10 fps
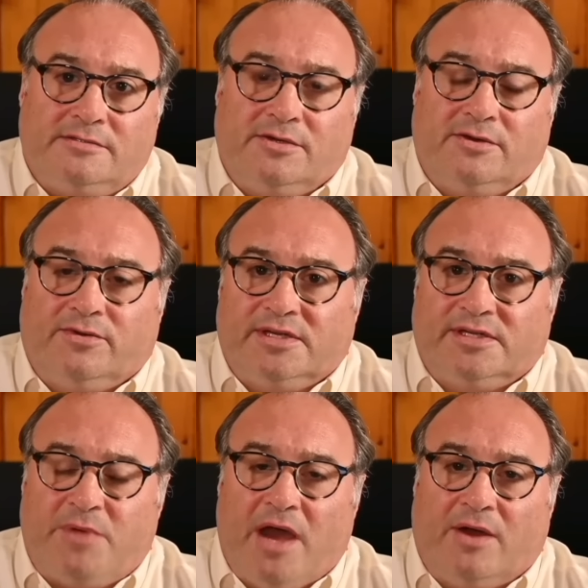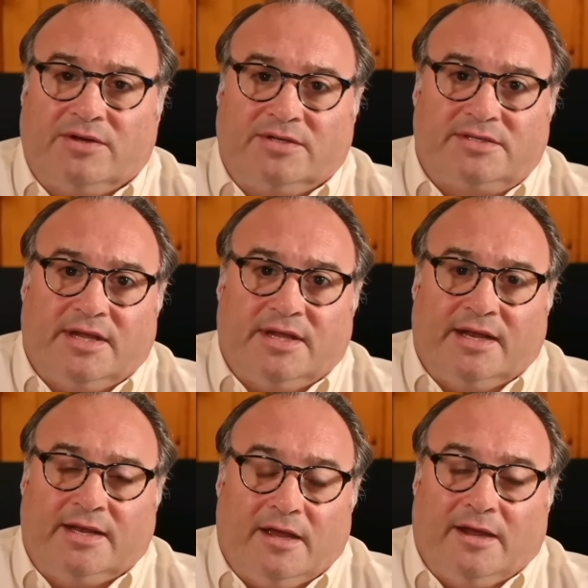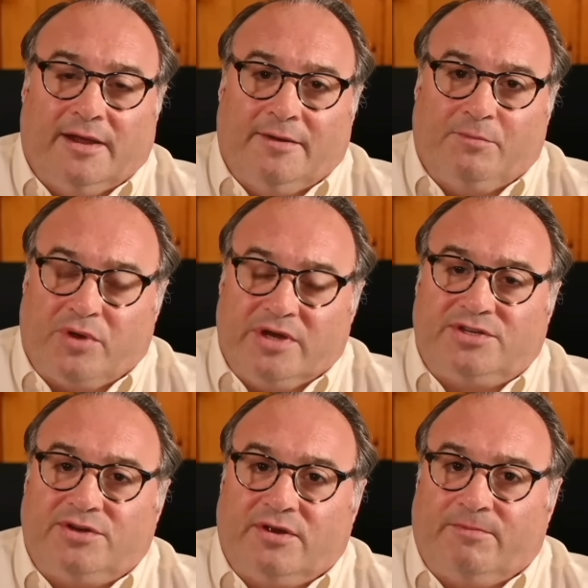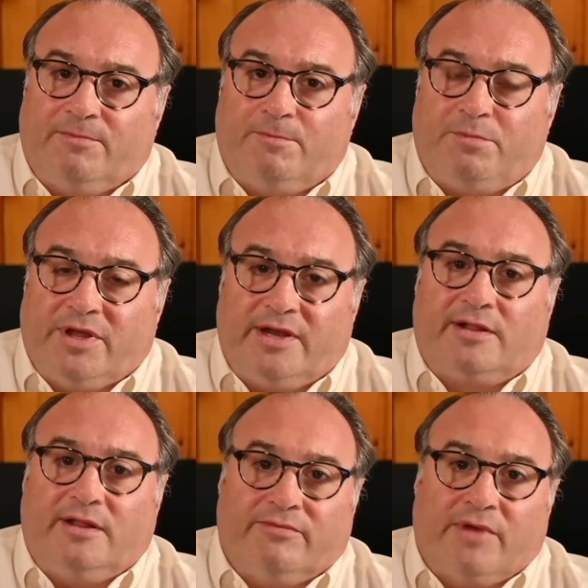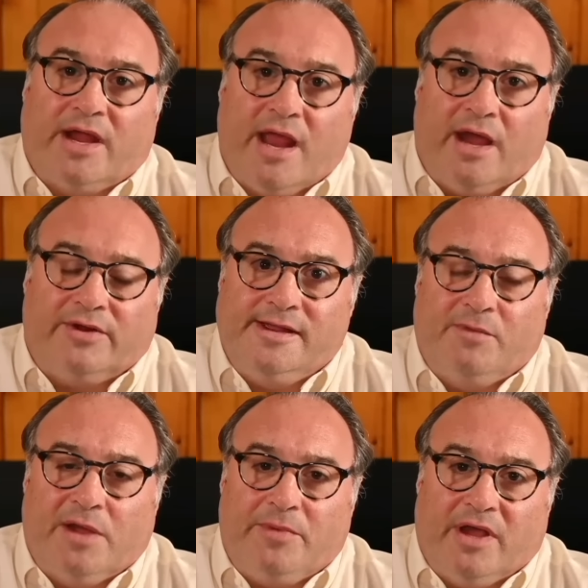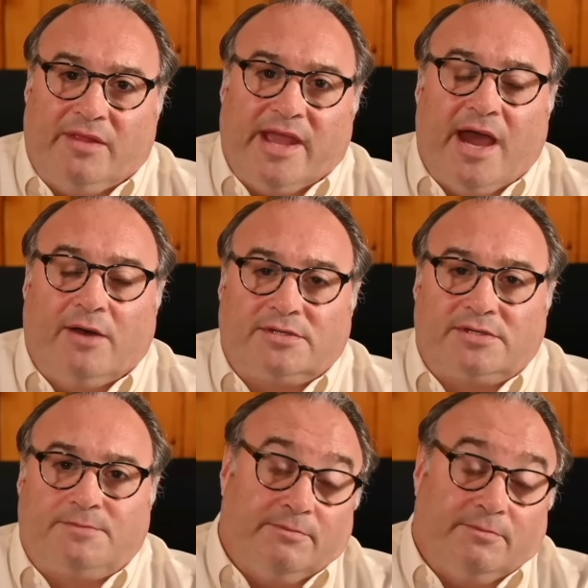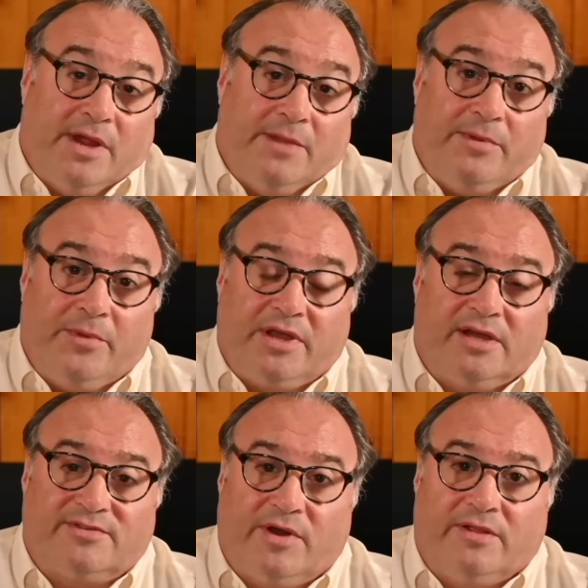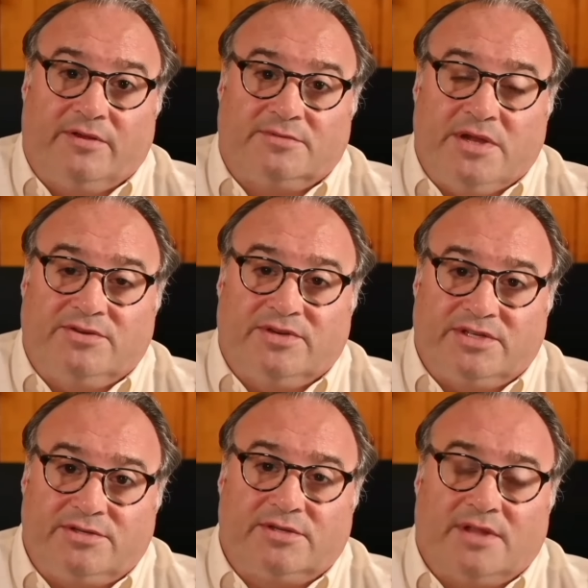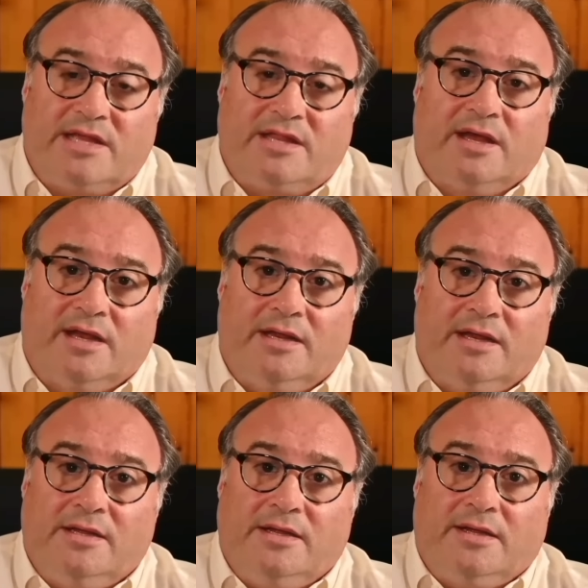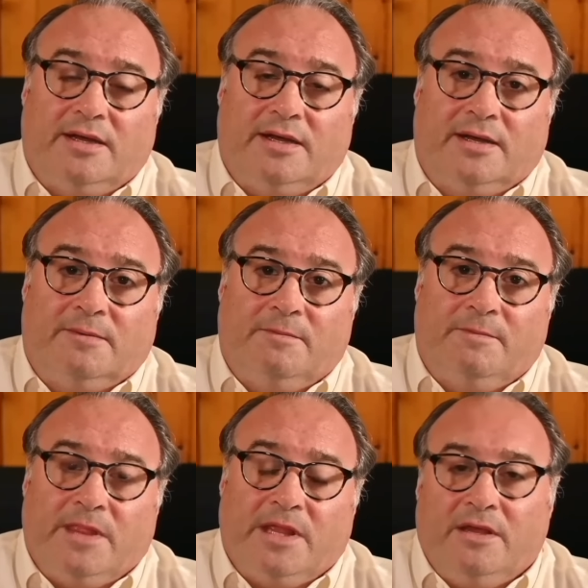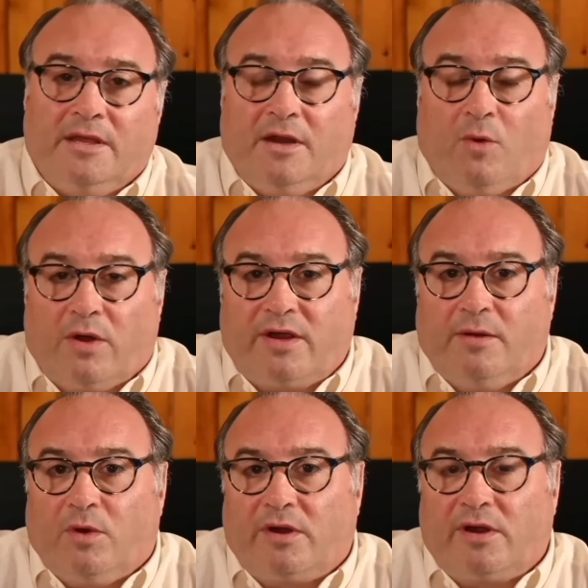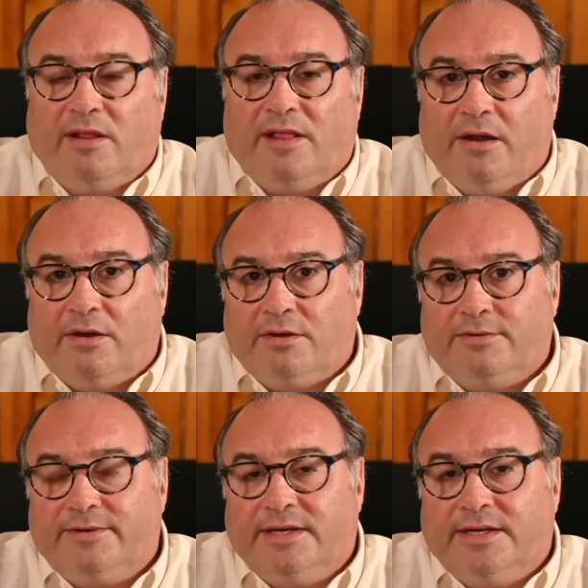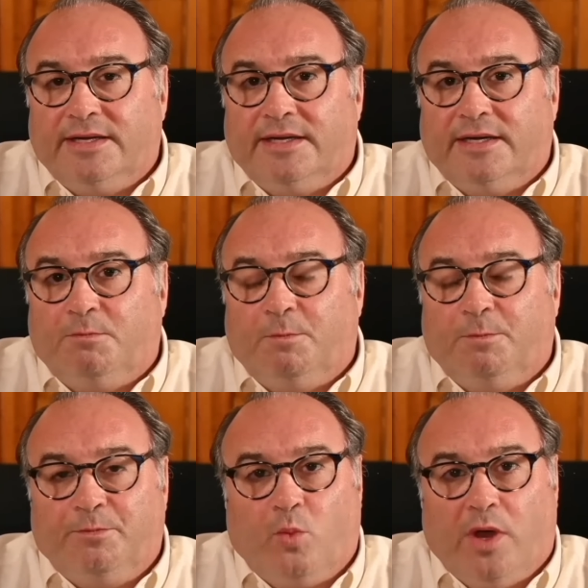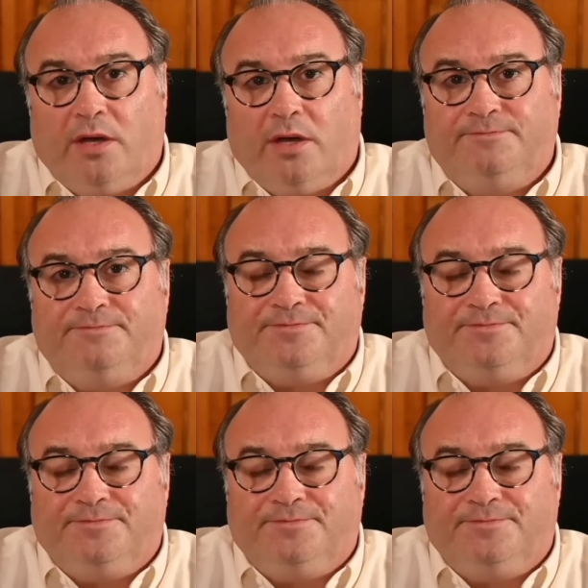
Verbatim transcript: due to his powers. And I'm pretty sure politically right now, he might be on the outs, might be because of one of those major issues like that. Uh, you know, working, working later, uh, well,